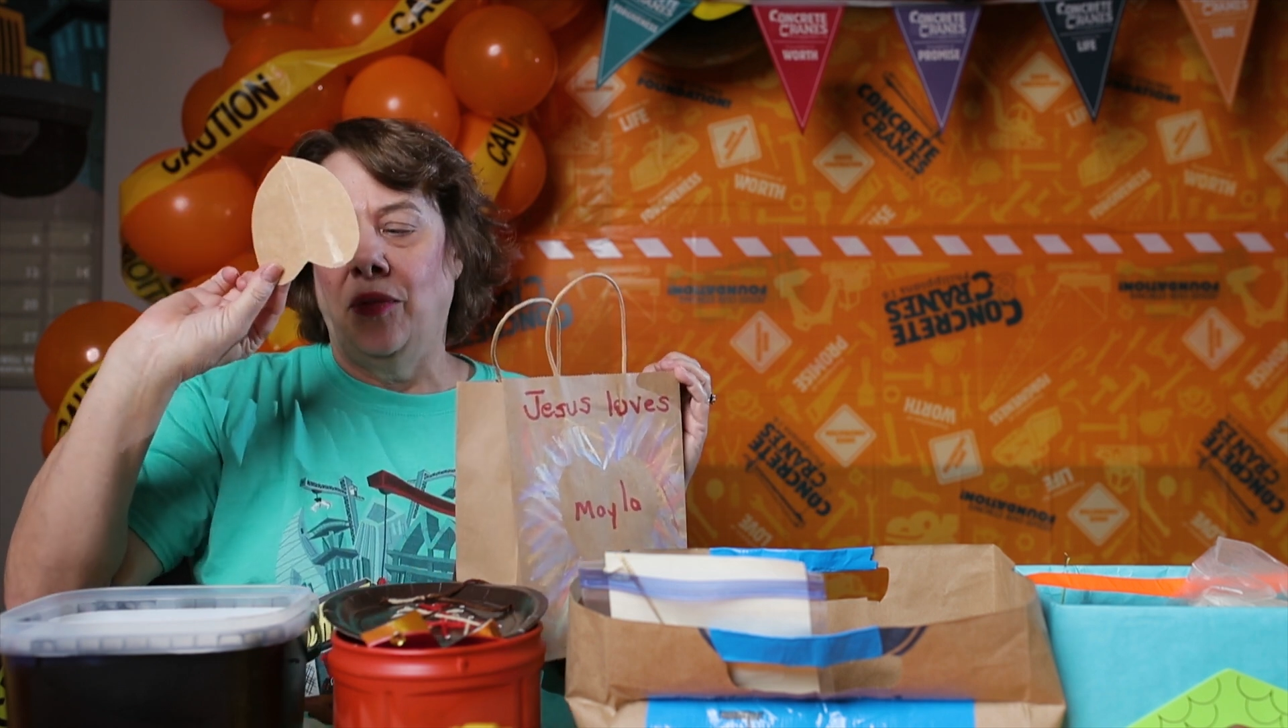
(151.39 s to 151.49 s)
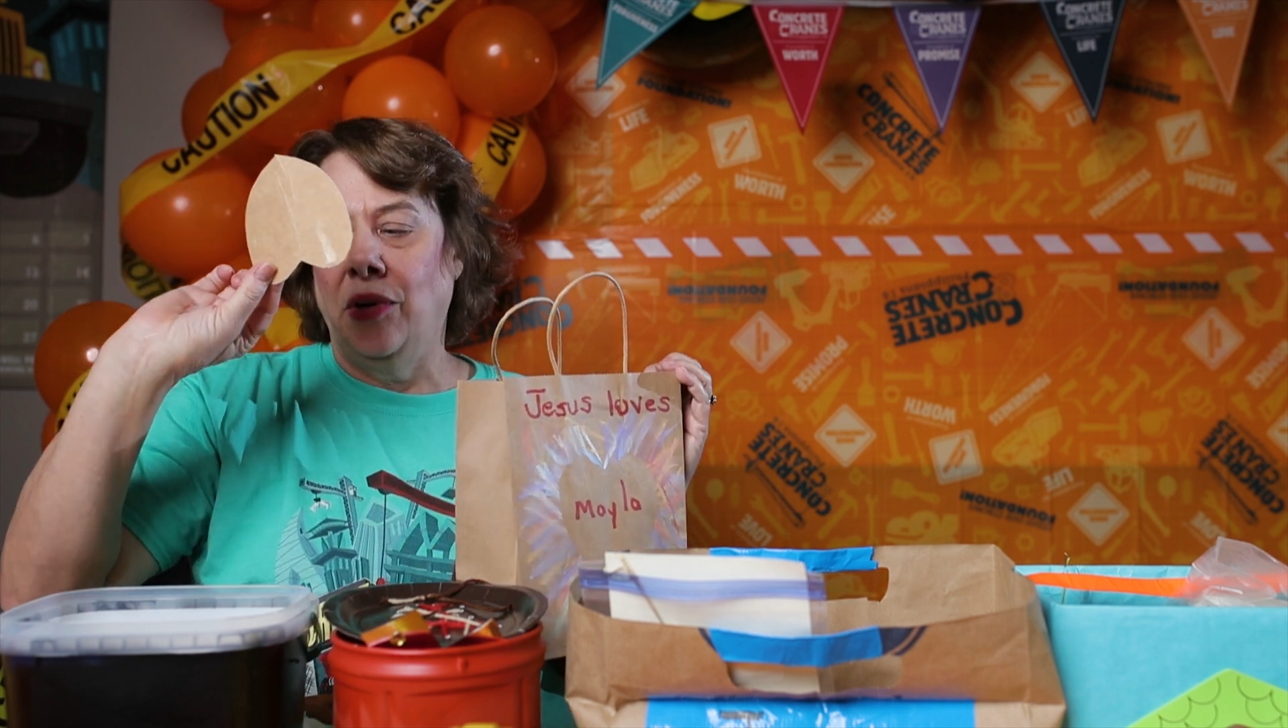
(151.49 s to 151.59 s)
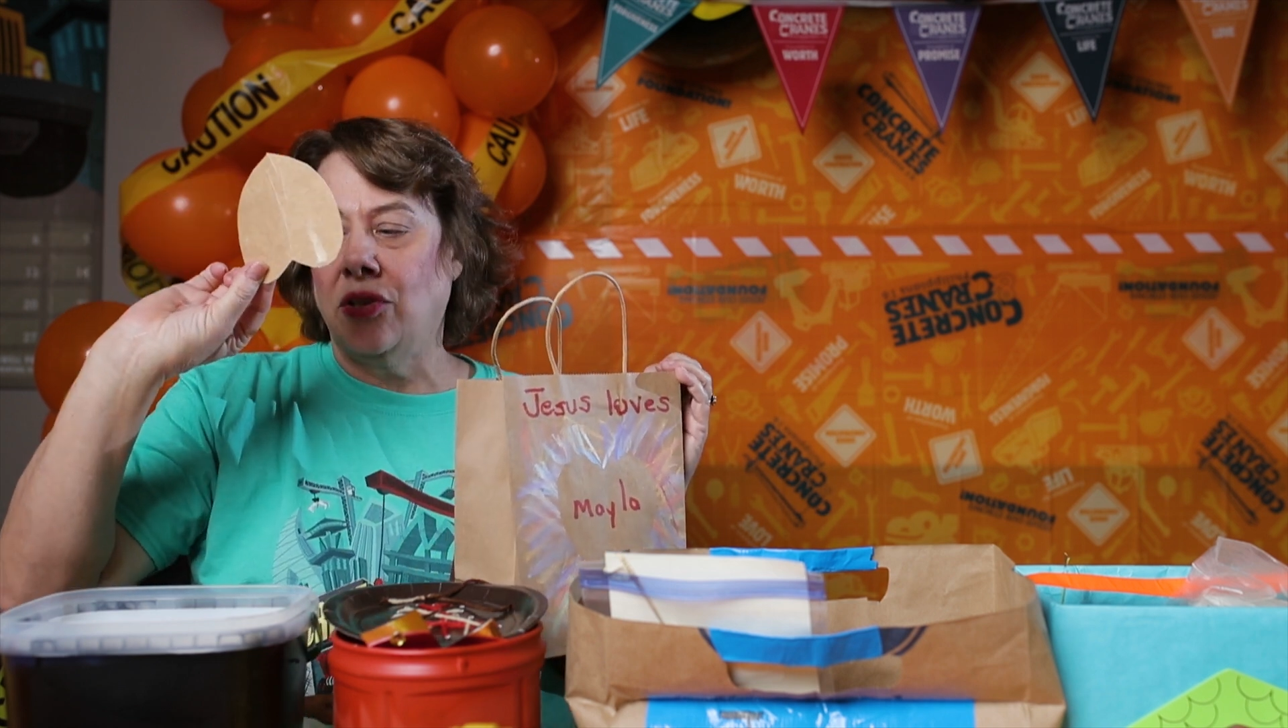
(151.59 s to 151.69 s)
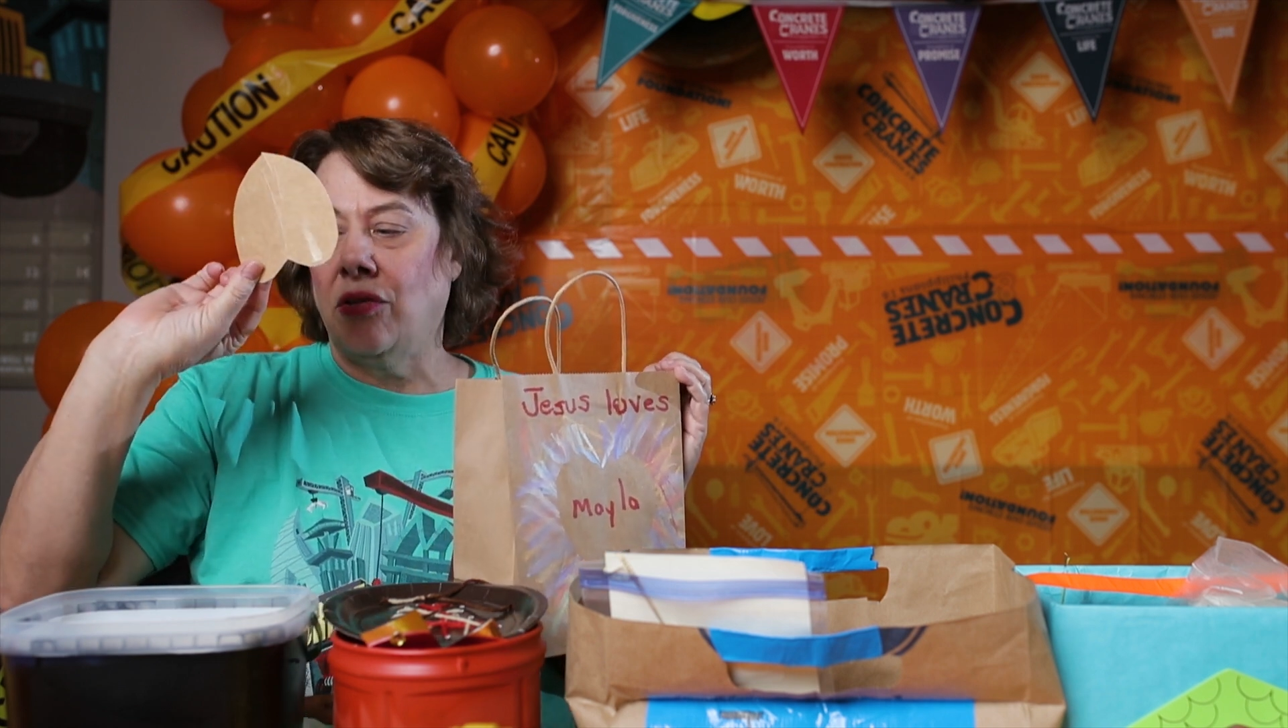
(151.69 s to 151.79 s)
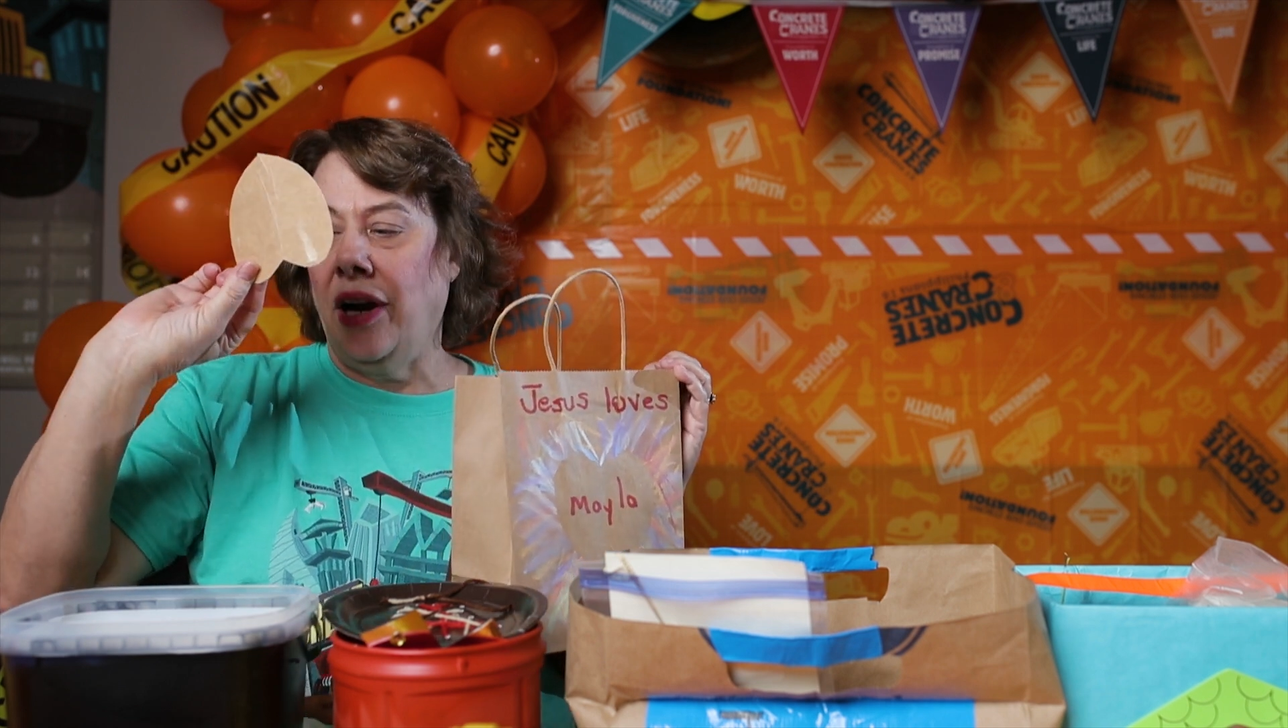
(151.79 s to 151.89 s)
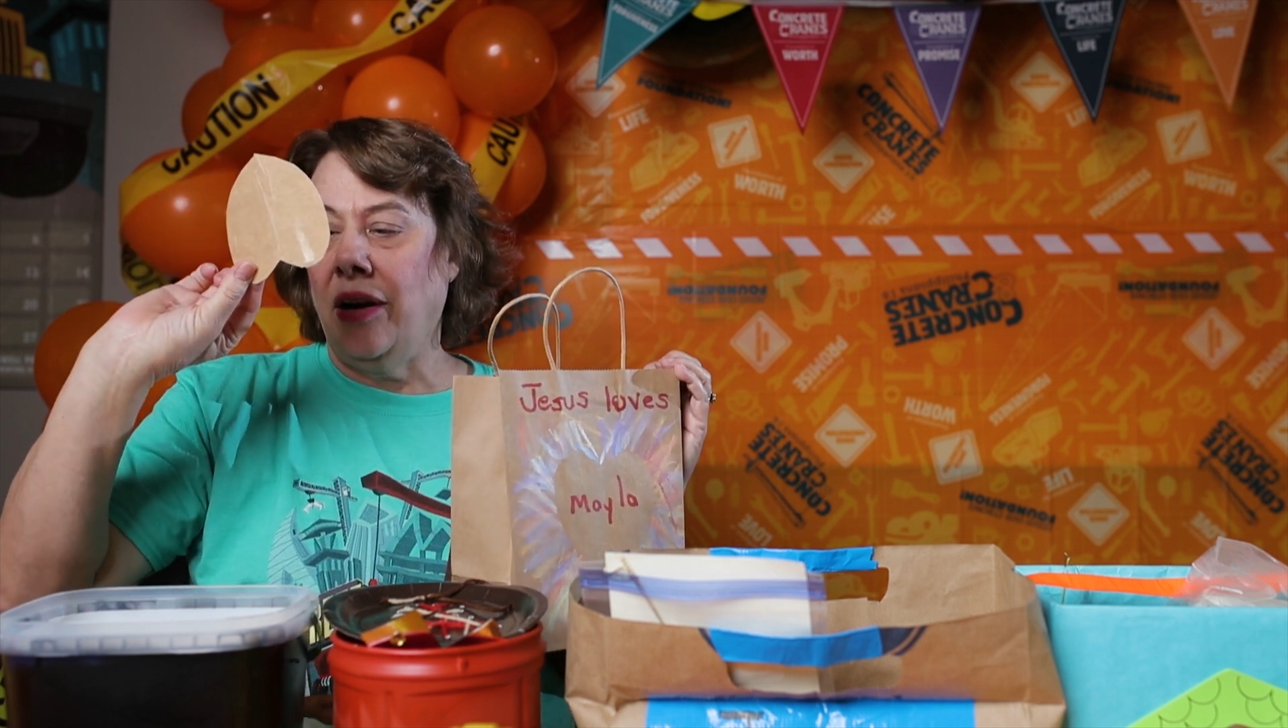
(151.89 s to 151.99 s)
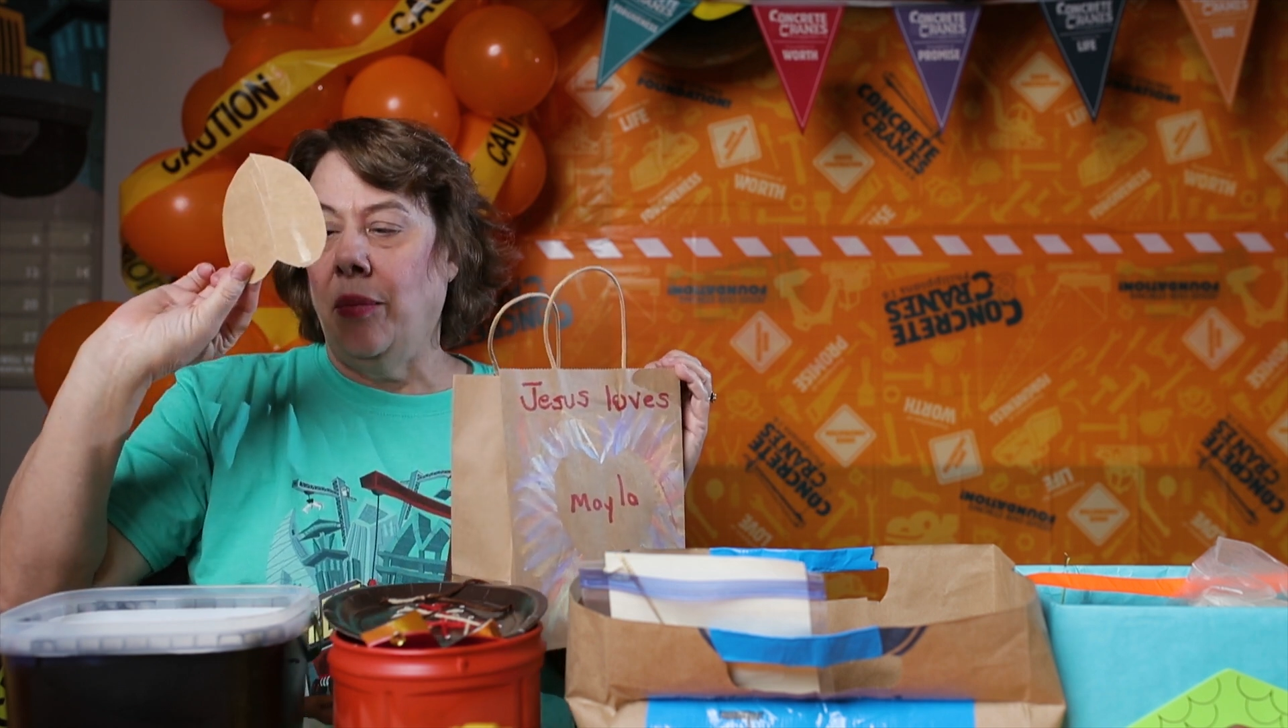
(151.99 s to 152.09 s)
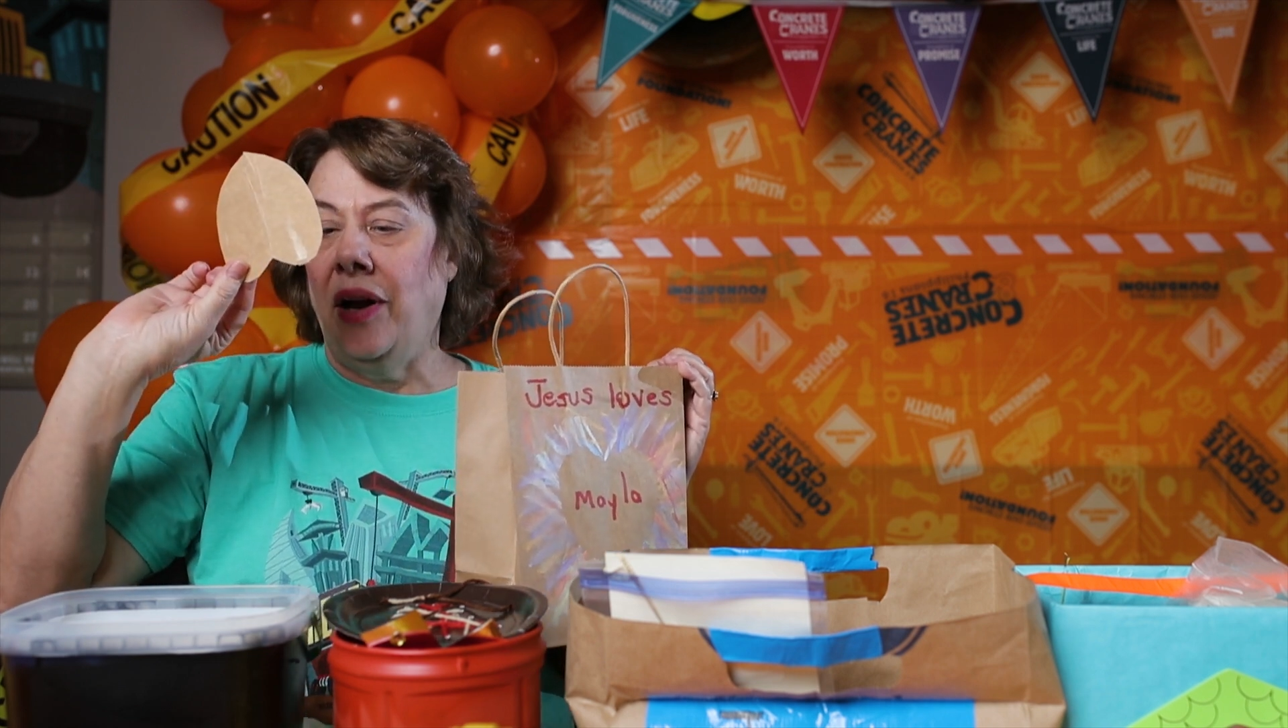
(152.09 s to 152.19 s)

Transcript: Ritz cracker